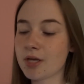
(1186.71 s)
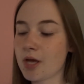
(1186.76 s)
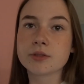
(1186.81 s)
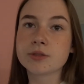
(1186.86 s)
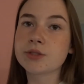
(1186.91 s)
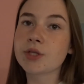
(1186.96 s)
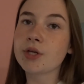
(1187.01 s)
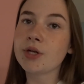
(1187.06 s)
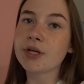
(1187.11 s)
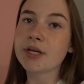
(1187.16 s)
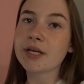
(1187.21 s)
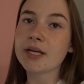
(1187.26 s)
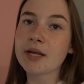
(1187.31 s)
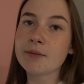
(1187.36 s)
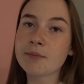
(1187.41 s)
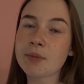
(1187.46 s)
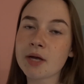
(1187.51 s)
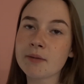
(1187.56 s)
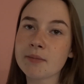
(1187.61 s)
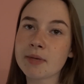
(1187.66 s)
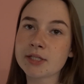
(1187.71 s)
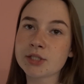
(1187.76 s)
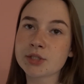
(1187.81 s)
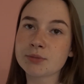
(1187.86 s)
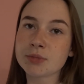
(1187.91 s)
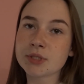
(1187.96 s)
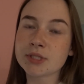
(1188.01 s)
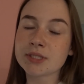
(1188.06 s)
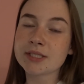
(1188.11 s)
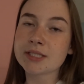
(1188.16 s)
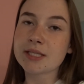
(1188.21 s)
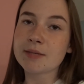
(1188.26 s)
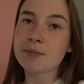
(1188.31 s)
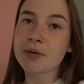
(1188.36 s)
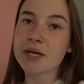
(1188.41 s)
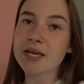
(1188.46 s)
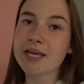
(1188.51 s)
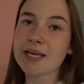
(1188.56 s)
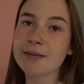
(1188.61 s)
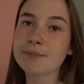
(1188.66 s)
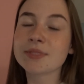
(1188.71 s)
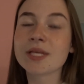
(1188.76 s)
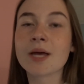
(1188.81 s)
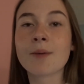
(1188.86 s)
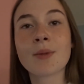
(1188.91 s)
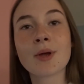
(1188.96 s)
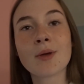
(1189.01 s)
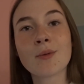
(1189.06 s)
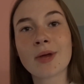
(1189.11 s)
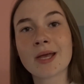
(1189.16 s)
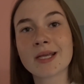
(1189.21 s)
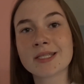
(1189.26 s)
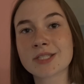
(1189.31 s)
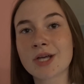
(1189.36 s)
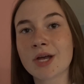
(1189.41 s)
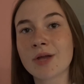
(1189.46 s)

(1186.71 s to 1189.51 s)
So looking at my measurements, in my hips and my waist,